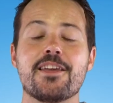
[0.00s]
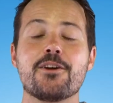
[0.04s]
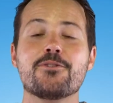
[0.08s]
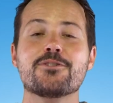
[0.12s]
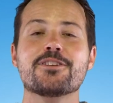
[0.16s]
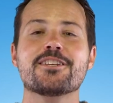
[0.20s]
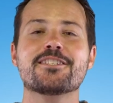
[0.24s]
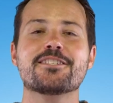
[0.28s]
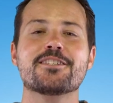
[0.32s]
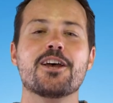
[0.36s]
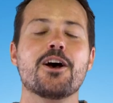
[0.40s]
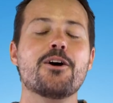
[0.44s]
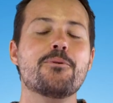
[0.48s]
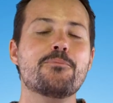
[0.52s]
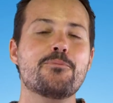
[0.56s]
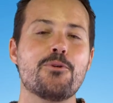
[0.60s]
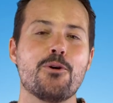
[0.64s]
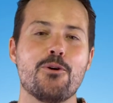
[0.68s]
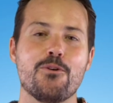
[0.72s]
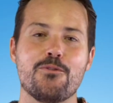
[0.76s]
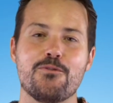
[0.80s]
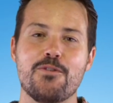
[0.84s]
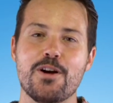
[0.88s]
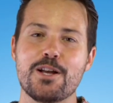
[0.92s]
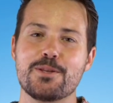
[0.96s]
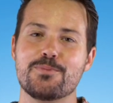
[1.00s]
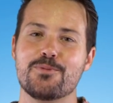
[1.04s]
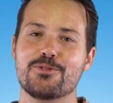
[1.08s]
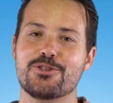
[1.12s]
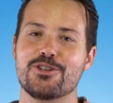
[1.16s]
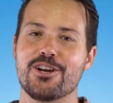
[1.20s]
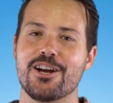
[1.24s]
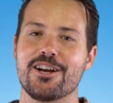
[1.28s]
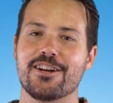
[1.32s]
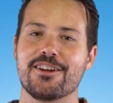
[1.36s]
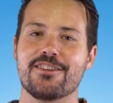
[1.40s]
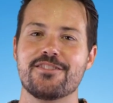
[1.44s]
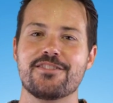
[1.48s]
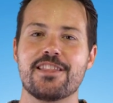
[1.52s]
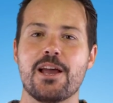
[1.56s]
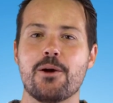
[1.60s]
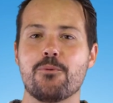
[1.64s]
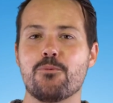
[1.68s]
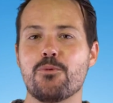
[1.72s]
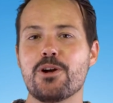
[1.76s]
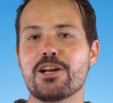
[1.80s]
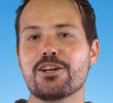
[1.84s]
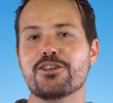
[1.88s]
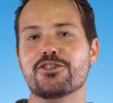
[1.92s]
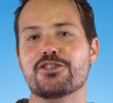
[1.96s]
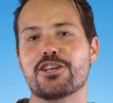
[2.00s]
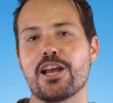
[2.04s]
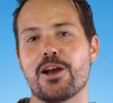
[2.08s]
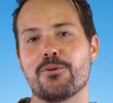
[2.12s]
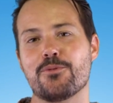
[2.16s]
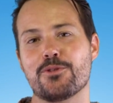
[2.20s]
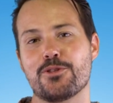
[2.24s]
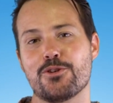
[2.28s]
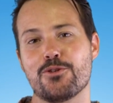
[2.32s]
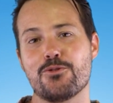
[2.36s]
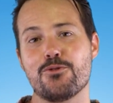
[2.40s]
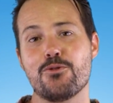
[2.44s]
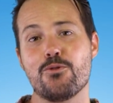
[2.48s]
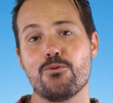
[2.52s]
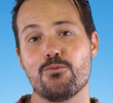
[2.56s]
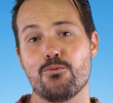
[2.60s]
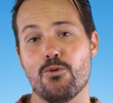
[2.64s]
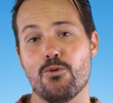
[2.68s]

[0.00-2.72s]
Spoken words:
There is a ton more Facebook jargon that we could share with you